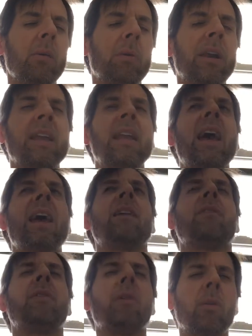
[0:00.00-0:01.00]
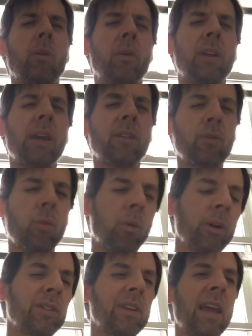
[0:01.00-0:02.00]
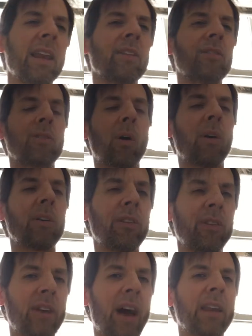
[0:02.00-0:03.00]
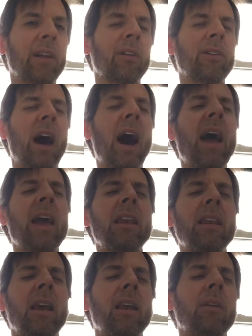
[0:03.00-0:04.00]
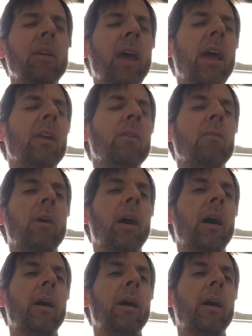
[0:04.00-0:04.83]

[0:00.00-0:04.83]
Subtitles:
But again, if you're looking towards getting starches out of your diet and